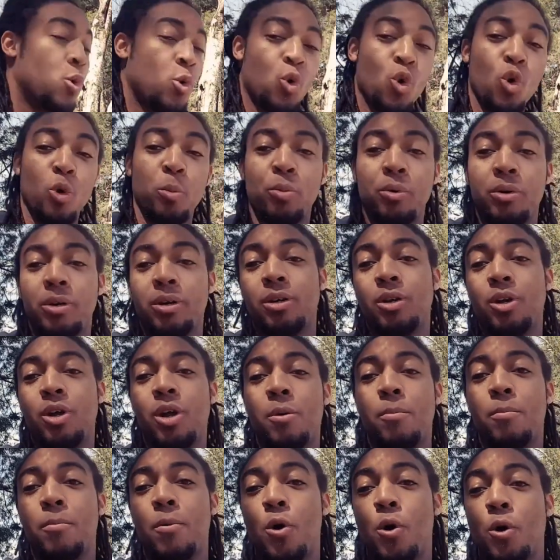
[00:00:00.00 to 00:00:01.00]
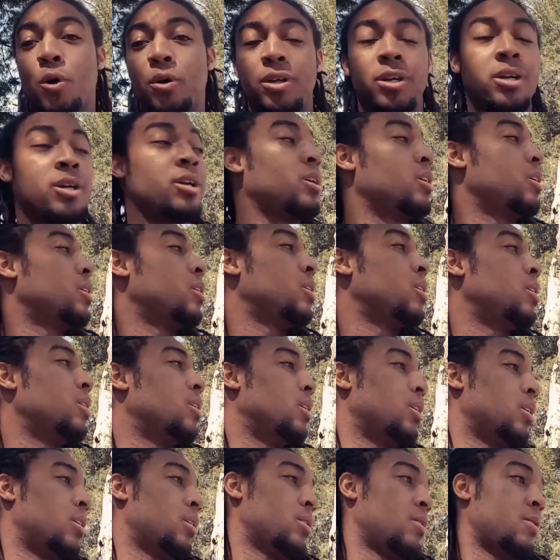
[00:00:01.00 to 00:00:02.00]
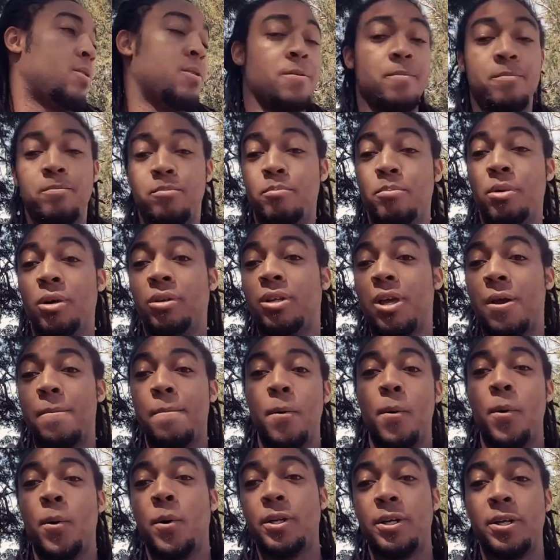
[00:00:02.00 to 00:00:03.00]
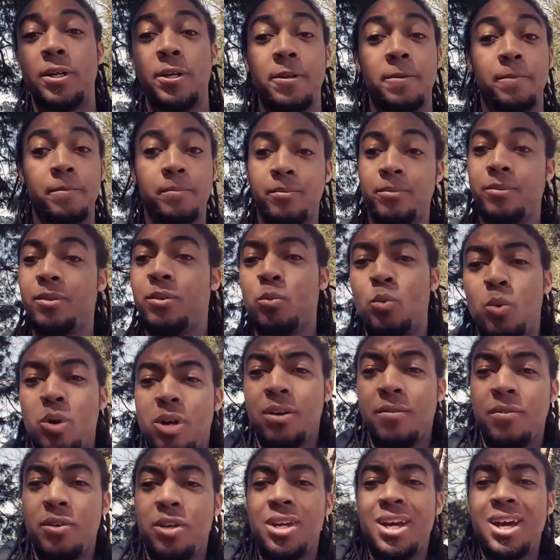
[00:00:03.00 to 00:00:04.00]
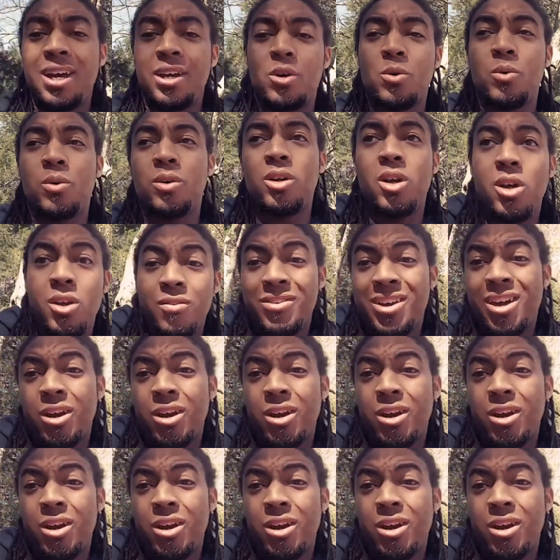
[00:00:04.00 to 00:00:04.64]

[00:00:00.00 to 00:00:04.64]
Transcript: corporate, party, birthday party, whatever you got going on.